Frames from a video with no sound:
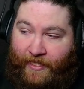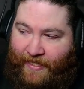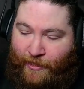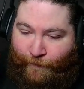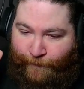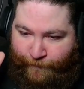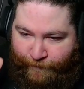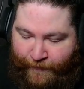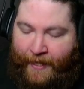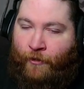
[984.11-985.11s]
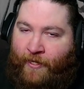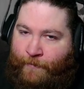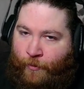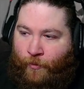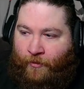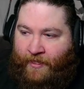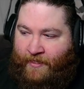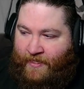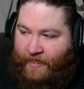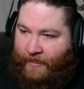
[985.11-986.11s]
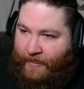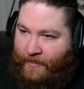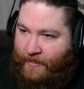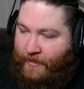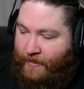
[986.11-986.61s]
is very poorly designed.